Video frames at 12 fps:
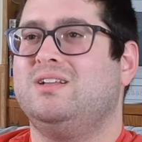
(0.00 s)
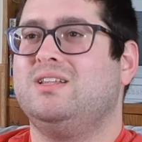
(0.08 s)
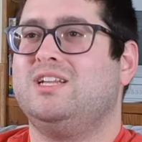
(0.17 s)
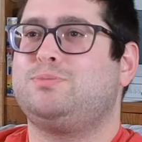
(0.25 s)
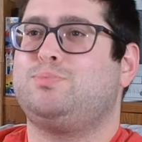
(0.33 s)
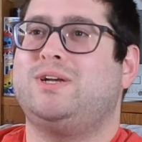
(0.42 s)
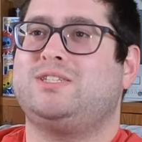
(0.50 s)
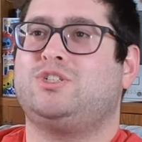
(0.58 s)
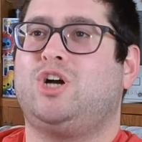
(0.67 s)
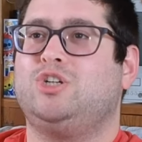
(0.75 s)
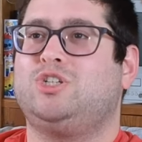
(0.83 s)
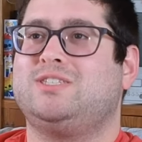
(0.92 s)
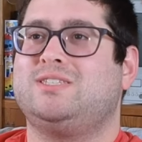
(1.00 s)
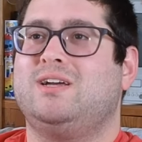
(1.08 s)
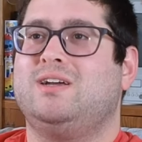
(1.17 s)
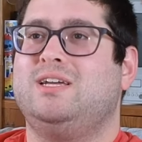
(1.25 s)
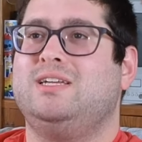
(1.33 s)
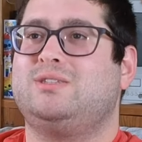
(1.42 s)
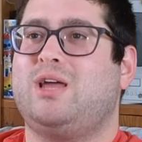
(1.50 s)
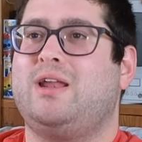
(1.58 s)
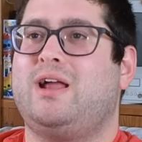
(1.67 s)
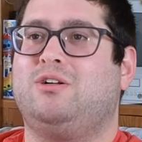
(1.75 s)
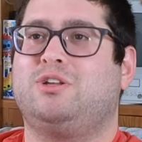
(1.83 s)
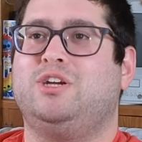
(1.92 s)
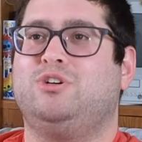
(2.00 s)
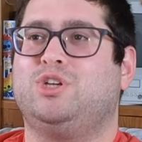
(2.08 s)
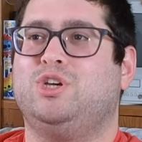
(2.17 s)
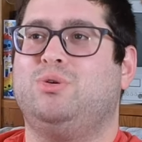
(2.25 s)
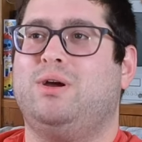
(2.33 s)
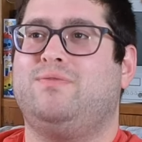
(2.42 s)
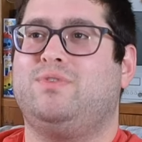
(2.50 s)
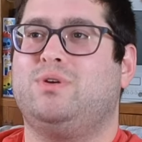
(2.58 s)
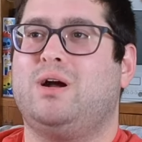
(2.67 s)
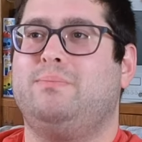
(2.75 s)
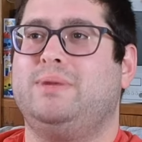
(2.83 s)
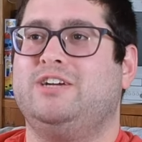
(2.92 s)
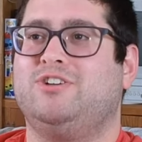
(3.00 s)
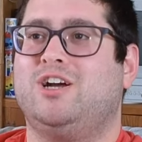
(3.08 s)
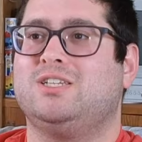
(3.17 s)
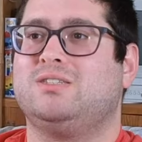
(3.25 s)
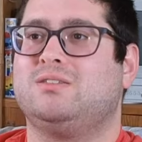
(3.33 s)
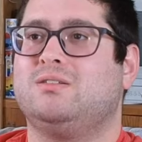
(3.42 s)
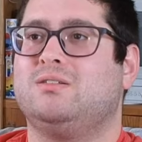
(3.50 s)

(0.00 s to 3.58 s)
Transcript: Let's press charges. He said, "I'll kill you if you come near us."